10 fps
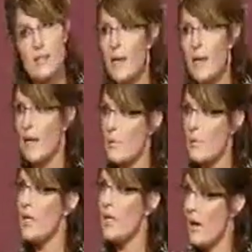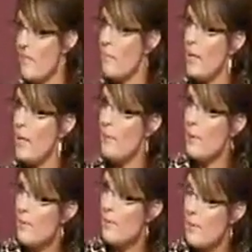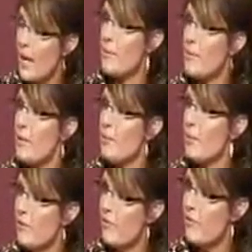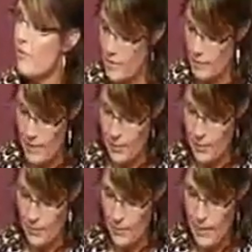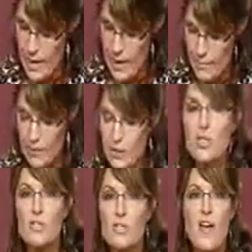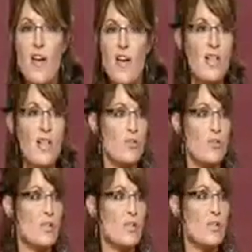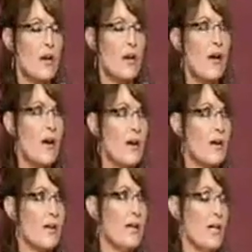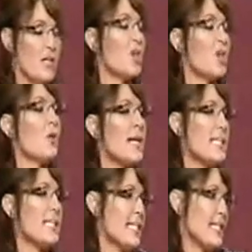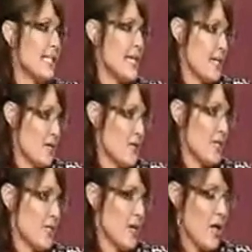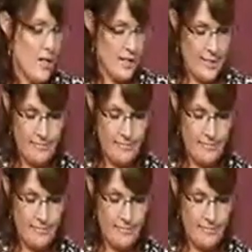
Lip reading: government of the people, by the people, for the people. But those values are increasingly under assault.